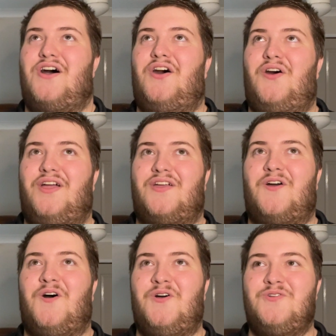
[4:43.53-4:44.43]
I
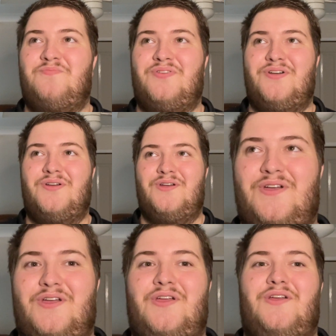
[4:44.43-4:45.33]
hope
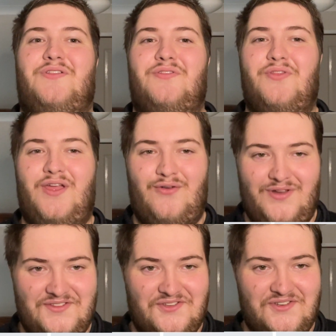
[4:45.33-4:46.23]
there
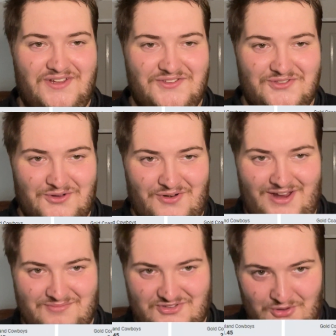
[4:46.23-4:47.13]
isn't
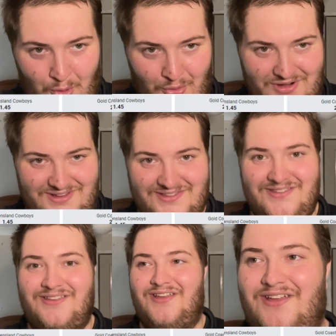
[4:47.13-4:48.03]
Instagram stories
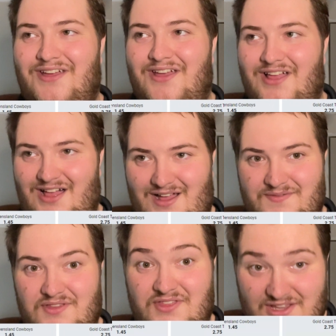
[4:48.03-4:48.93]

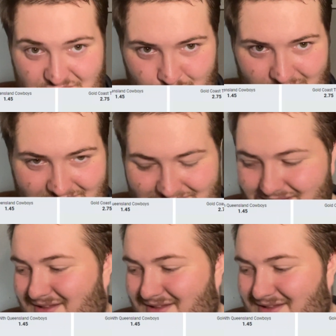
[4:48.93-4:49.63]
after this one.